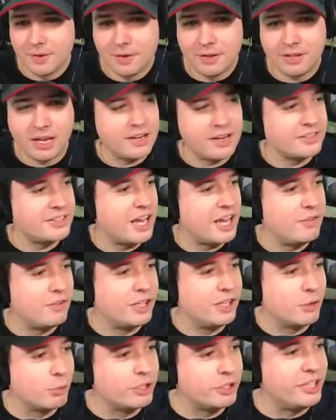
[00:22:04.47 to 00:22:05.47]
That is
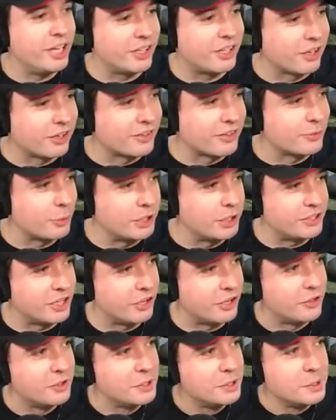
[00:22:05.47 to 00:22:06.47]
heavily ridiculous right
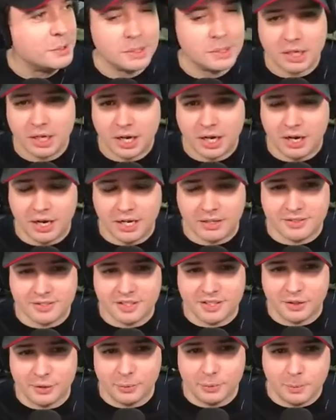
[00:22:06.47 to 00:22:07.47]
there. Alright,
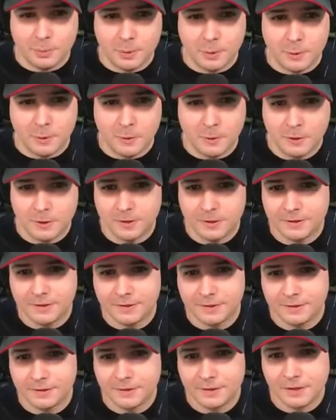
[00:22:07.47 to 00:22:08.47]
so,
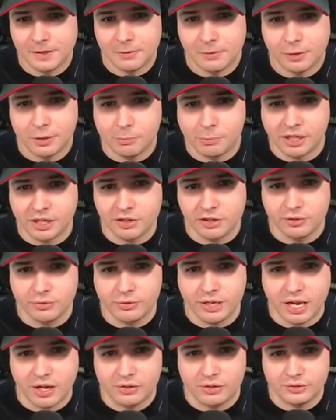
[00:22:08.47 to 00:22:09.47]
what am I gonna do
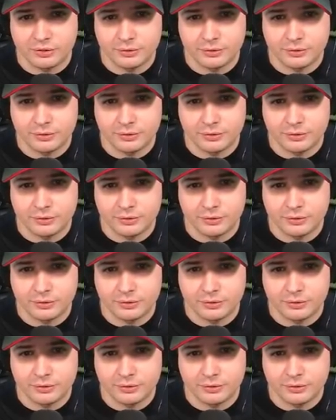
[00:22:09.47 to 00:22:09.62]
now?